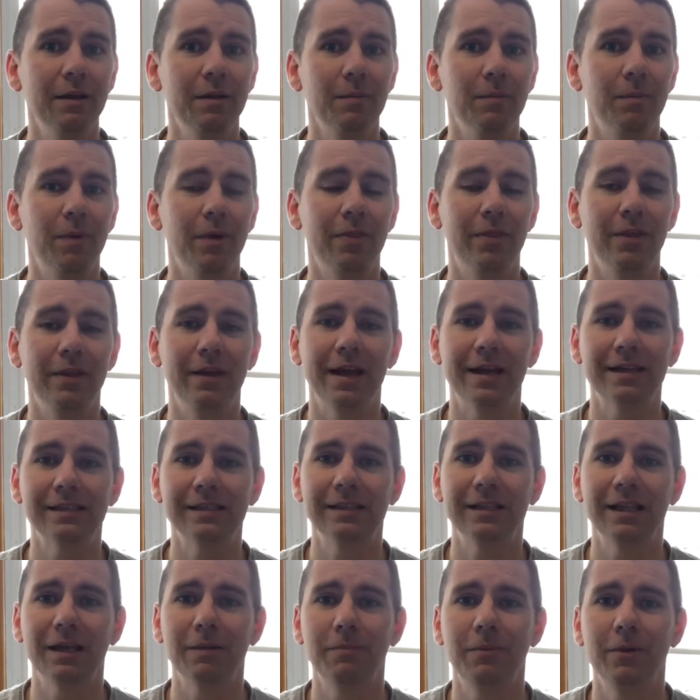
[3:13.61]
But the next
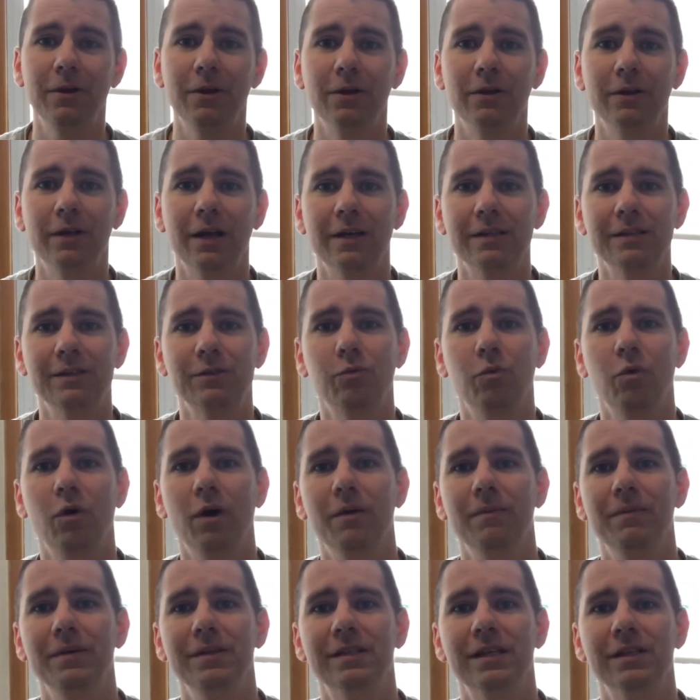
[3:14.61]
thing that Peter does is what?
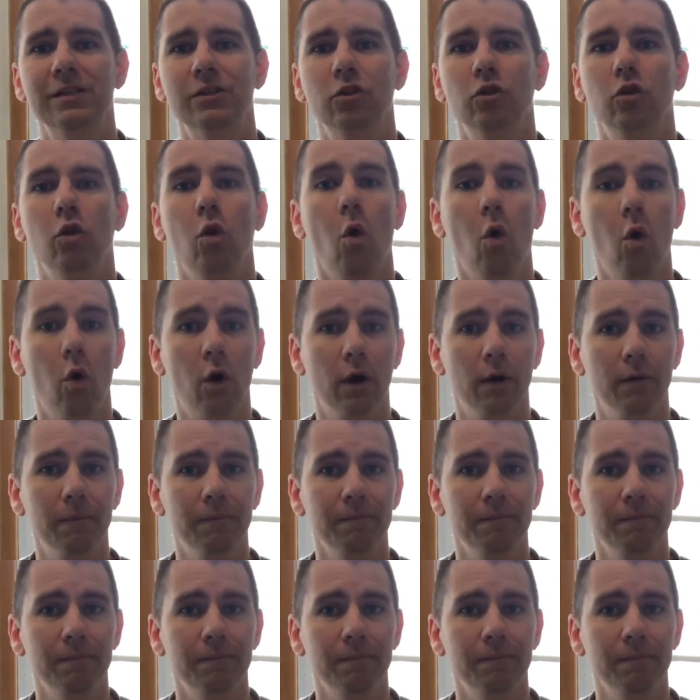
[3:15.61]
He says, Lord,